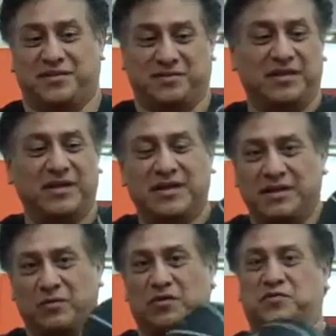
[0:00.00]
So
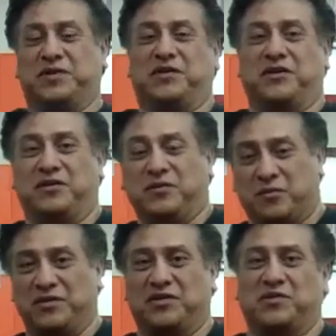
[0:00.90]
it works really good
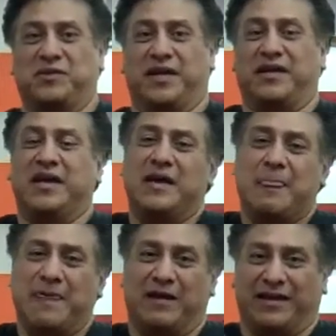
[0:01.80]
when you're doing that.
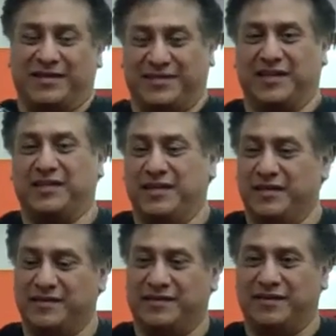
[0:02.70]
Now, like I said,
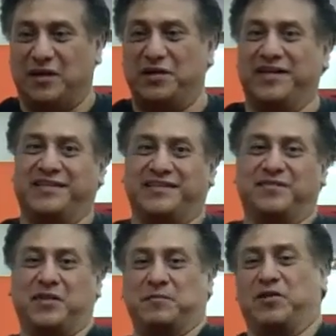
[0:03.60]
not only does it
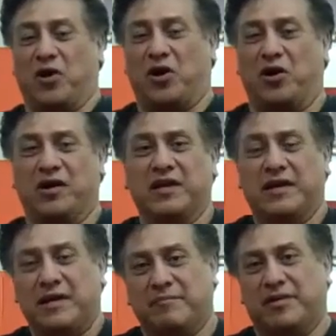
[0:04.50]
develop your guard,
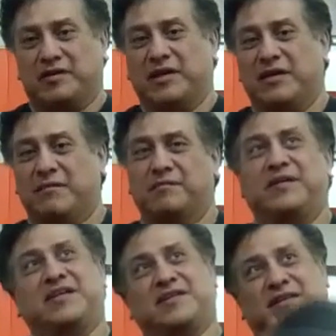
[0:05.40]
but
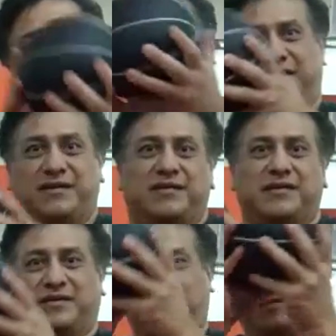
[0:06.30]
because of the
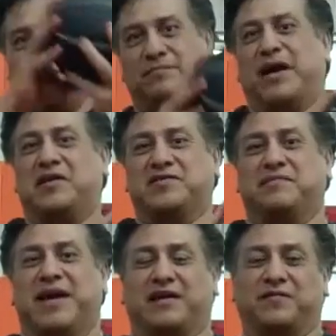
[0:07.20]

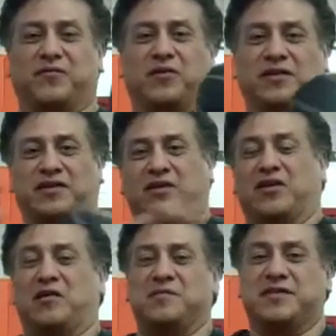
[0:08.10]
balancing back and forth on the
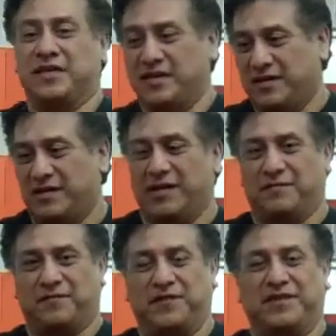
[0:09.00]
arms
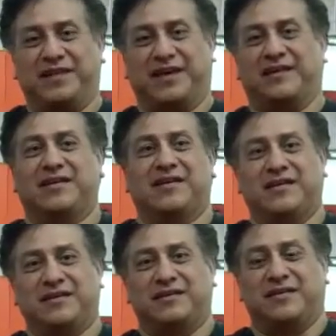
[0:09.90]
and feeling that
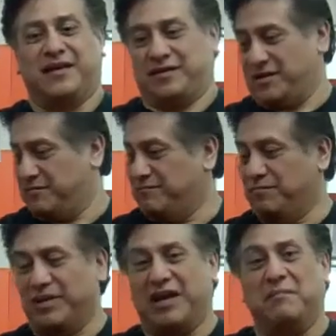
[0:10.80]

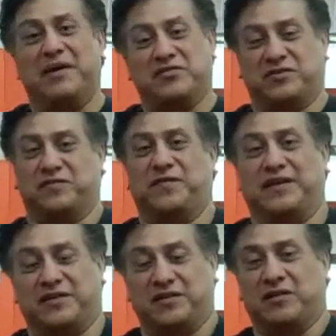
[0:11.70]
plyometric
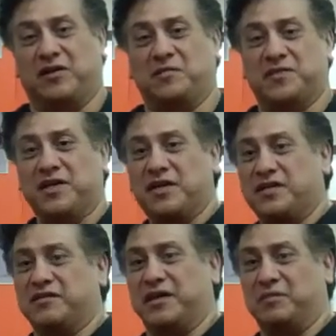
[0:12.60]
effect on your arms,
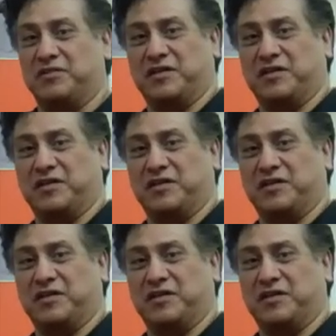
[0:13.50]
you're able